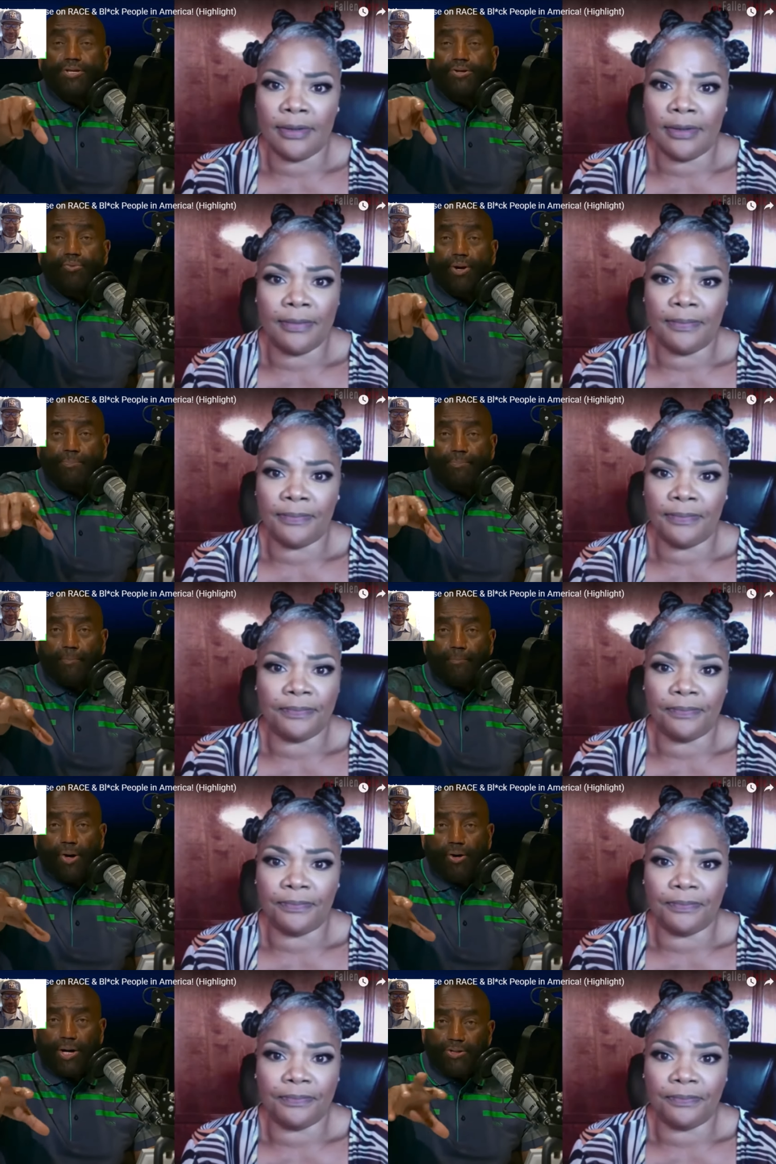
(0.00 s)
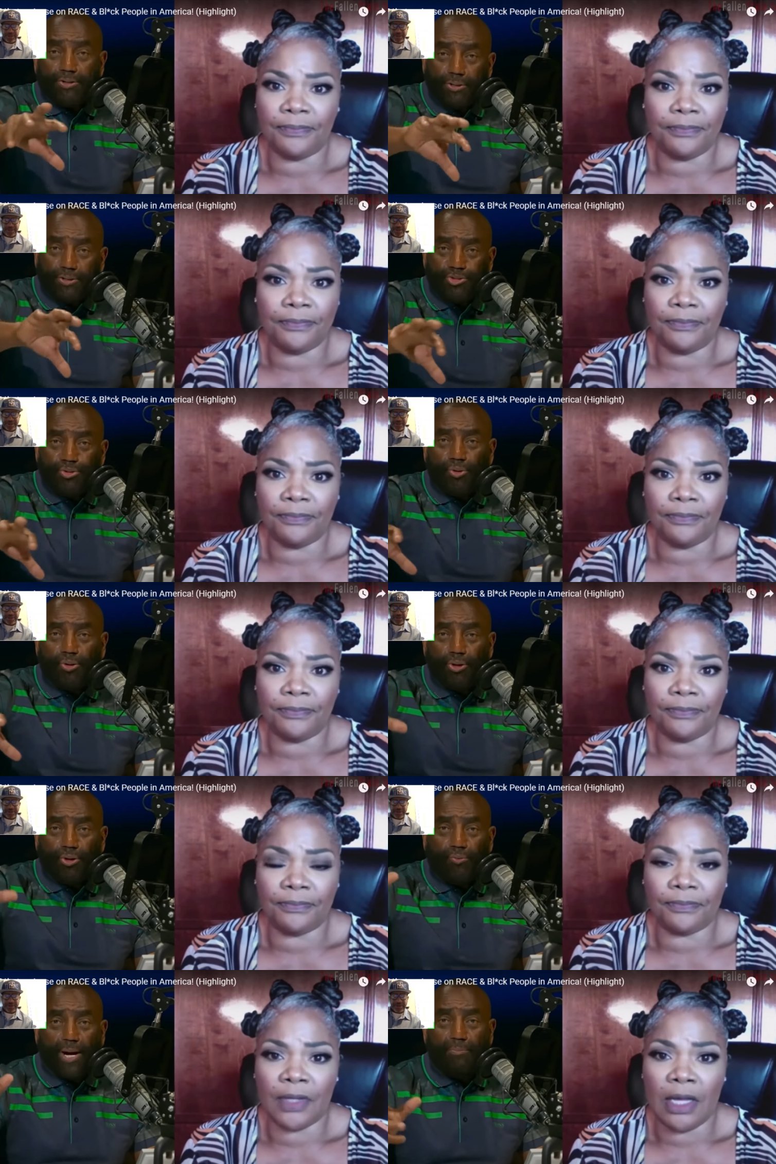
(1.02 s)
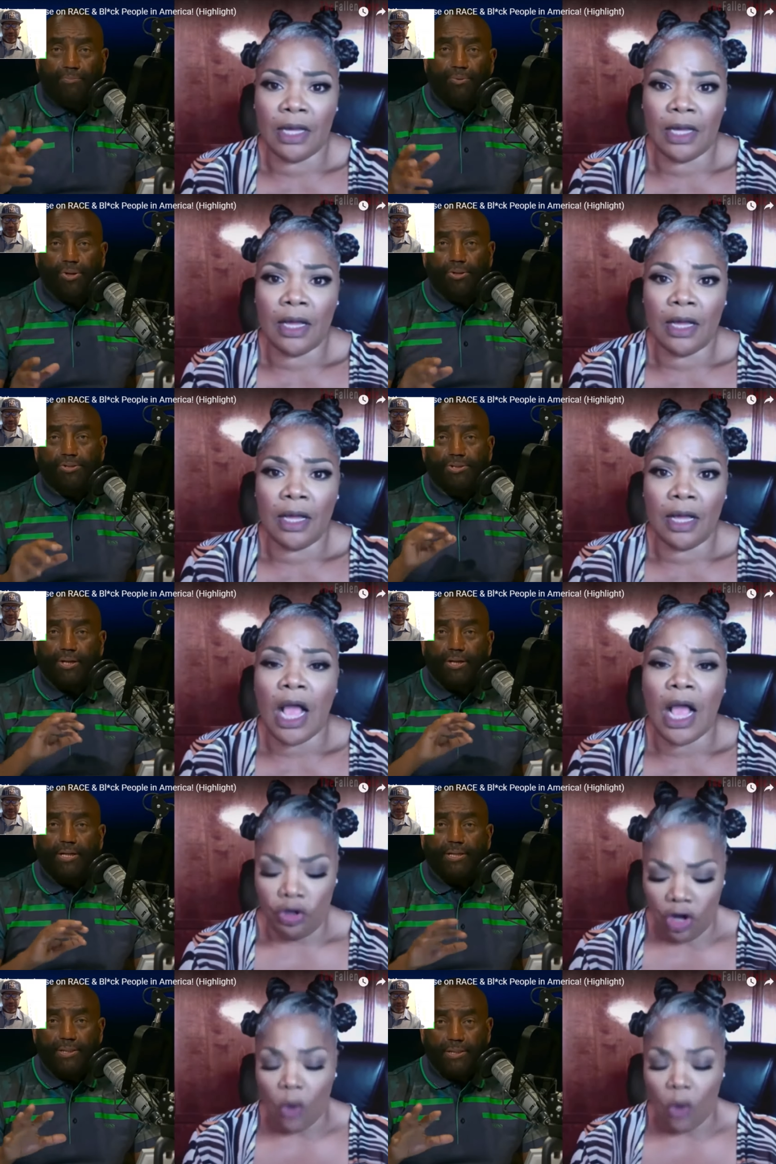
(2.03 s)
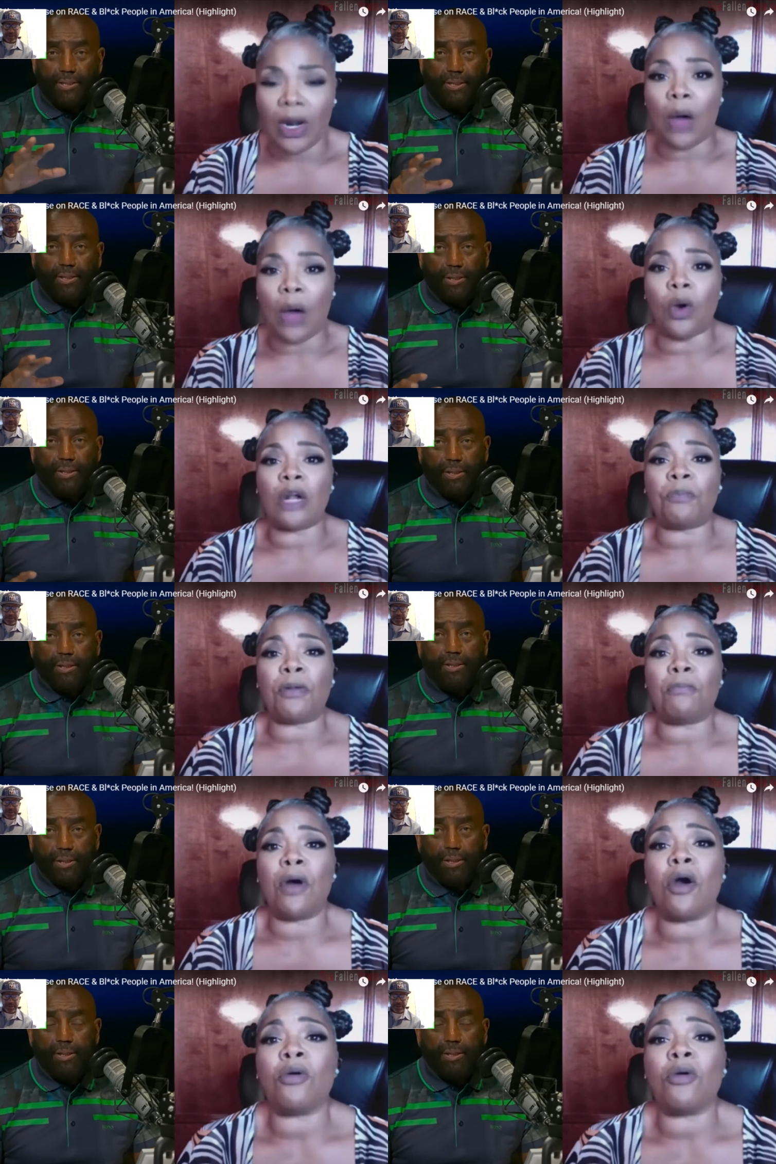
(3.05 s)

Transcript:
Speaker 1: it's not. But Monique, anything you want to promote? Are you on tour or write